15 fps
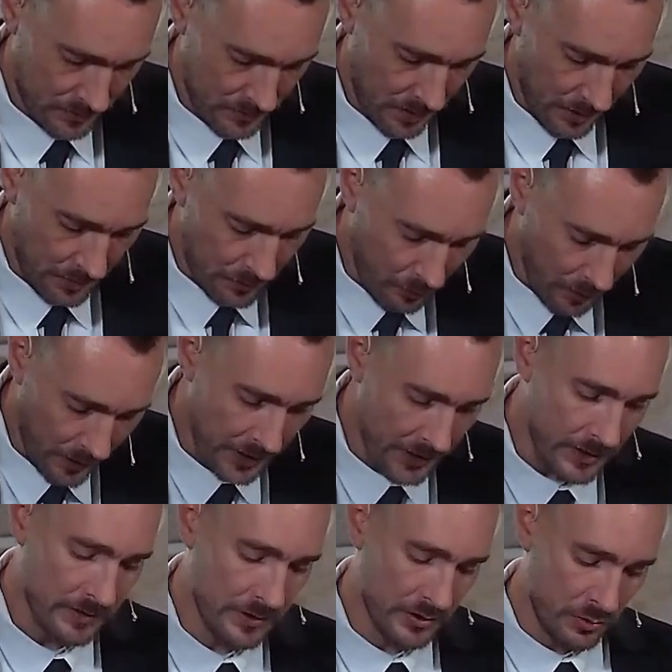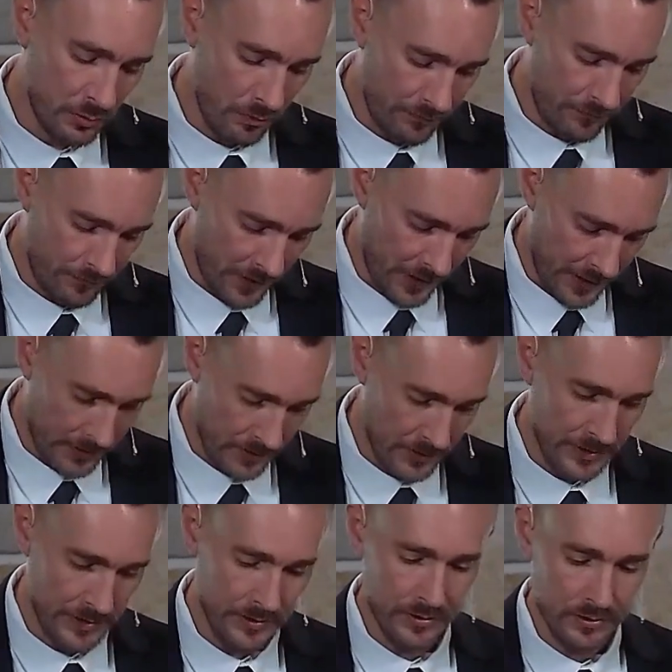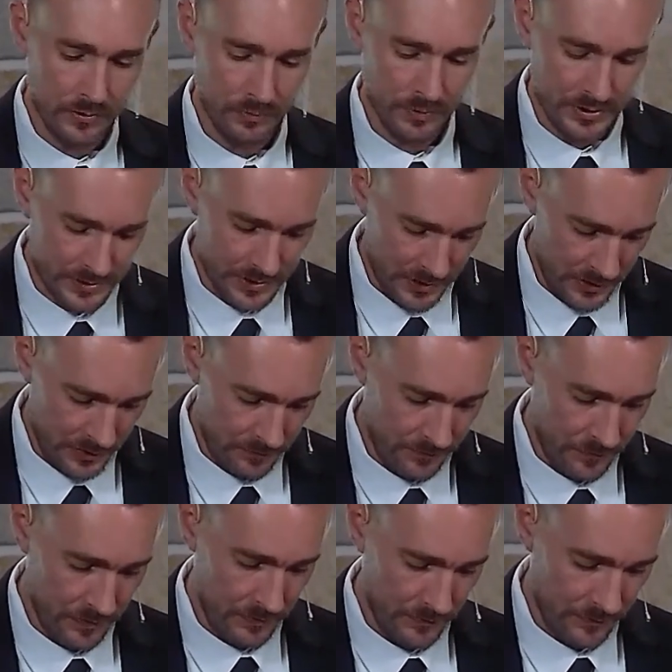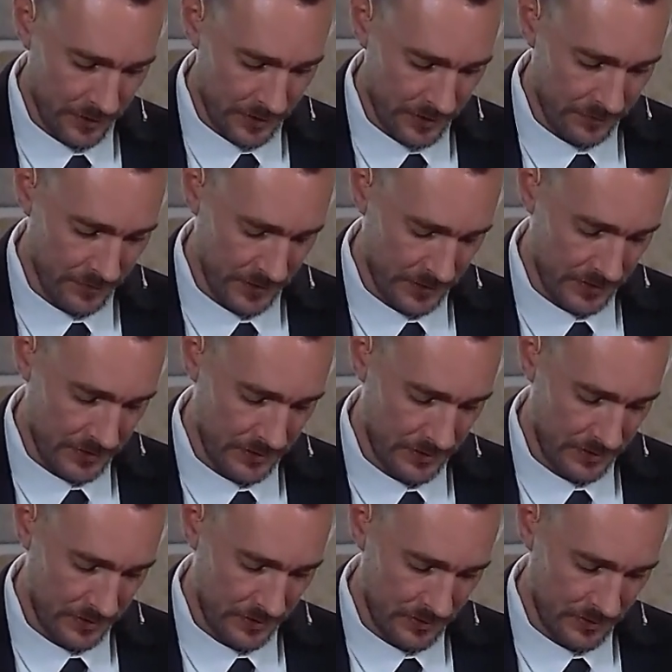I pray that you will finally receive forgiveness.